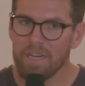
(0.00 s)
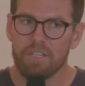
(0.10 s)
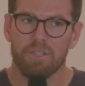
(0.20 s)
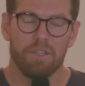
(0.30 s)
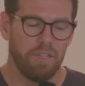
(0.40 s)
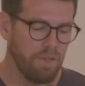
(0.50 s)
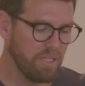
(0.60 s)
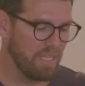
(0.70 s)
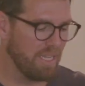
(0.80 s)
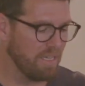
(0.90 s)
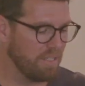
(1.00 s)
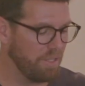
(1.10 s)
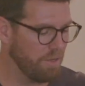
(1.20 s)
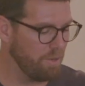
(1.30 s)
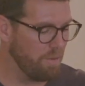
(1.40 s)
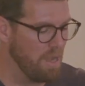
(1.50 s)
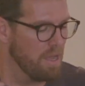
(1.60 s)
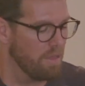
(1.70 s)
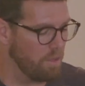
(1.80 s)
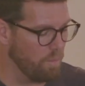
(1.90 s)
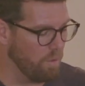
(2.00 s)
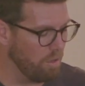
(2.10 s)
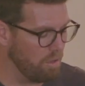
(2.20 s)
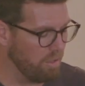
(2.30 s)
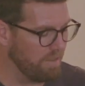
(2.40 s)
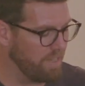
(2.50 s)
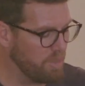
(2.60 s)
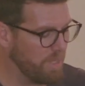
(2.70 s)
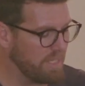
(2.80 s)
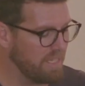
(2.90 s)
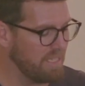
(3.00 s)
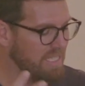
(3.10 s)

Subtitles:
introduced into the world. Eventually, we get to the